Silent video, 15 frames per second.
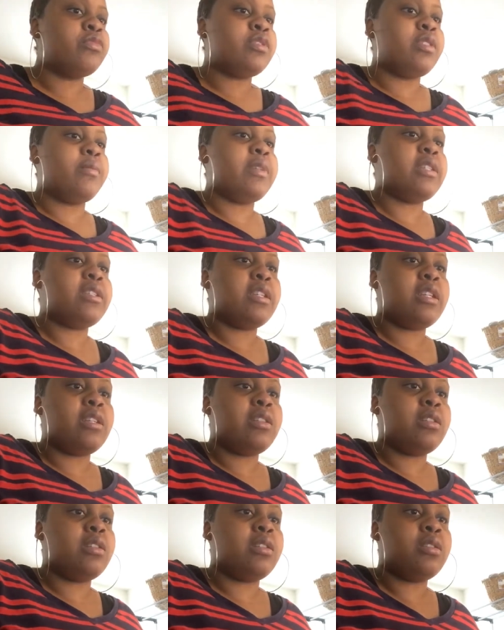Let me
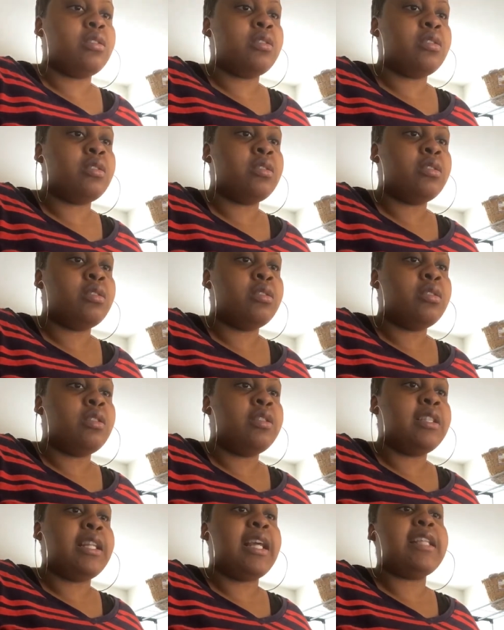see.
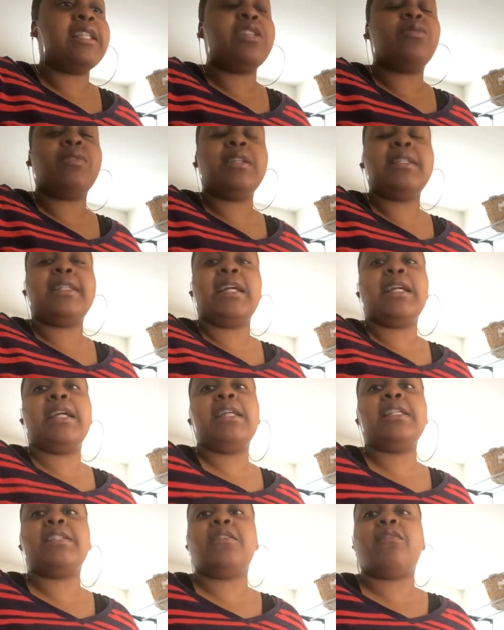Today's the
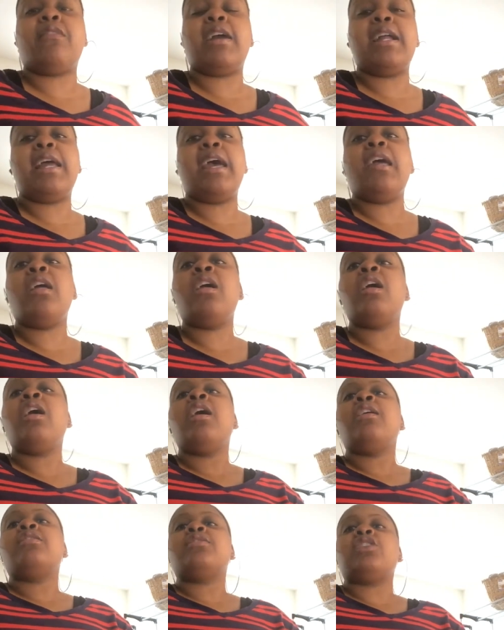22nd. It's a Friday.
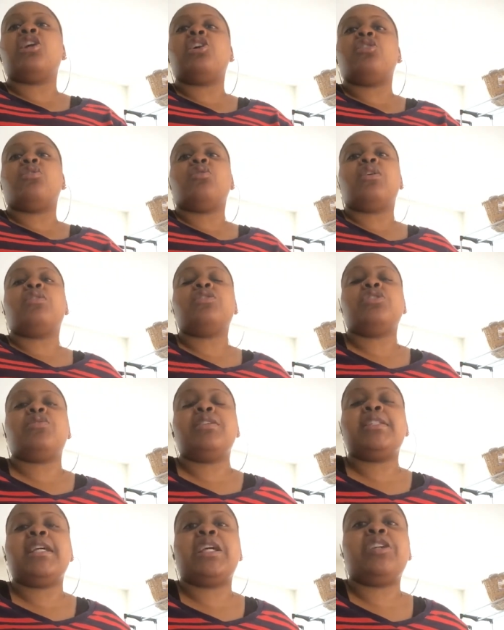So on the
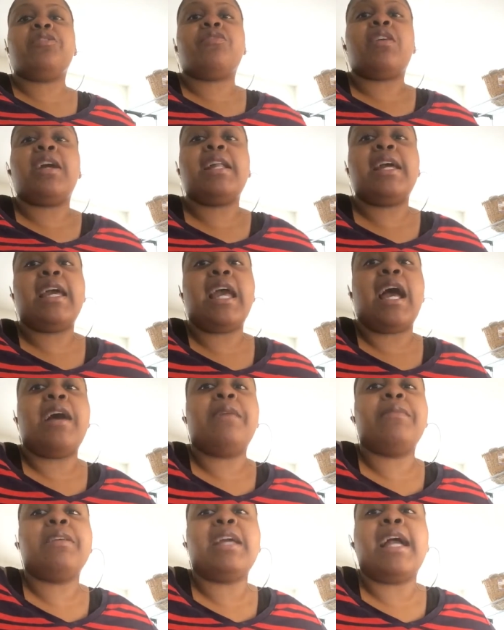22nd of Friday,
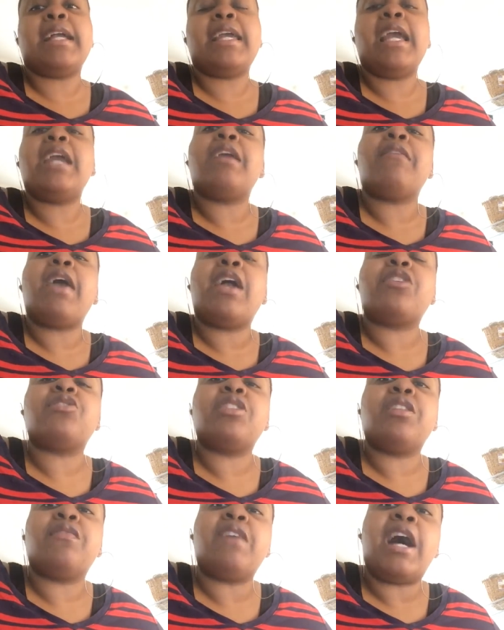I mean, I gained
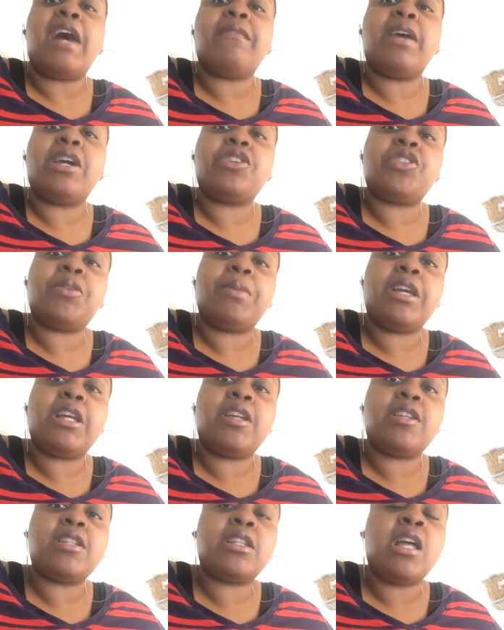actually five extra
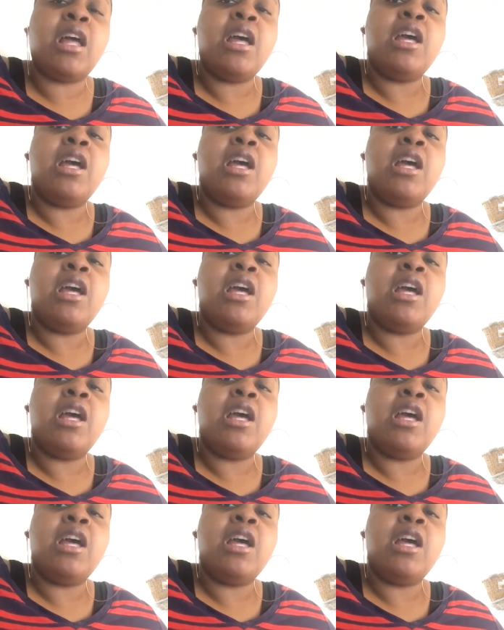pounds.